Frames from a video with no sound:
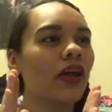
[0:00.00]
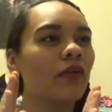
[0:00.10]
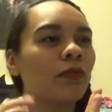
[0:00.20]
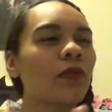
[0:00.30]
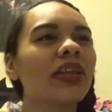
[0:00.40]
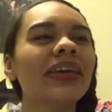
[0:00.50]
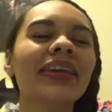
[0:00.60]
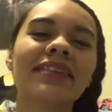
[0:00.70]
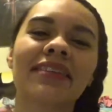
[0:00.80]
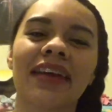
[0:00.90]
when
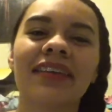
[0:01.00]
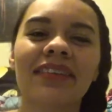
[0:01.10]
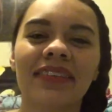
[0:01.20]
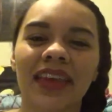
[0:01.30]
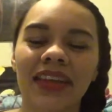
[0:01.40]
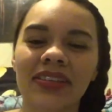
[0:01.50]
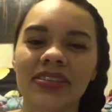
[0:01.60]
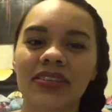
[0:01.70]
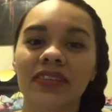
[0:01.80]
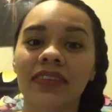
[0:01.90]
he says
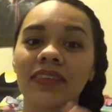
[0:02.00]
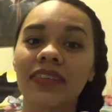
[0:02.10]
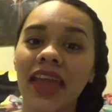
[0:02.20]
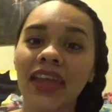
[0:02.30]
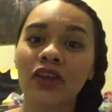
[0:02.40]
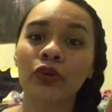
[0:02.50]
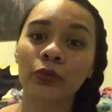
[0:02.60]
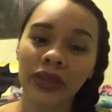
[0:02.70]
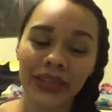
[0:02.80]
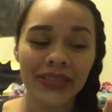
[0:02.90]
that they
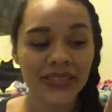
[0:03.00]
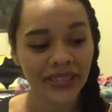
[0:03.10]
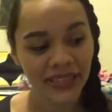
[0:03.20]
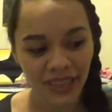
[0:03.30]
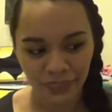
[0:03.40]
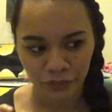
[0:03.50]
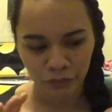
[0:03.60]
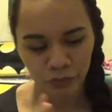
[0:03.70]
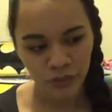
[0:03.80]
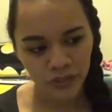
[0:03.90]
agreed
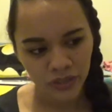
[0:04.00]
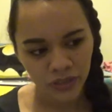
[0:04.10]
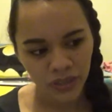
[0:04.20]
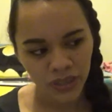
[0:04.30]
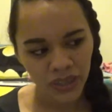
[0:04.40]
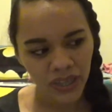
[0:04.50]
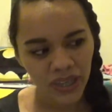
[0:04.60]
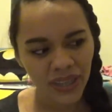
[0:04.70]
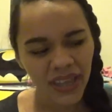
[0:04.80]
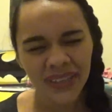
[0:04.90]
together,
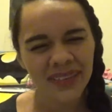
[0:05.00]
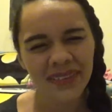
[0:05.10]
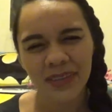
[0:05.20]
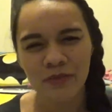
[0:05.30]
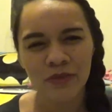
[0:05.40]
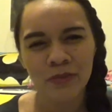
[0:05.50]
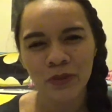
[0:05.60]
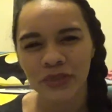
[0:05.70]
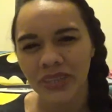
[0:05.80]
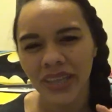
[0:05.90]
it kind of seems
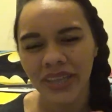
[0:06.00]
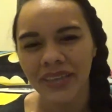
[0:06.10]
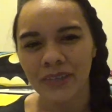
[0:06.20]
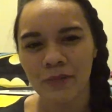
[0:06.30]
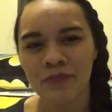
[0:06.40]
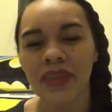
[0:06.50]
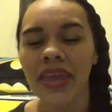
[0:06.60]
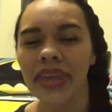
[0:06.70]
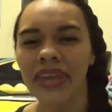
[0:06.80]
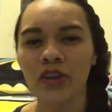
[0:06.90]
more like
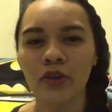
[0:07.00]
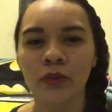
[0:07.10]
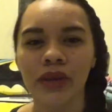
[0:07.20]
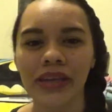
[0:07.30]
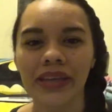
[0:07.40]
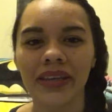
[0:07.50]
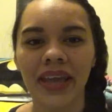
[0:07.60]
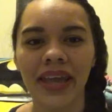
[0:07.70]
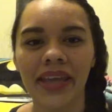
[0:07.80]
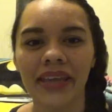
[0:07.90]
he agreed
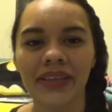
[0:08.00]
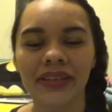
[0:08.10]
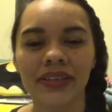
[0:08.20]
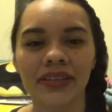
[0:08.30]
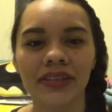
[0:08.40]
and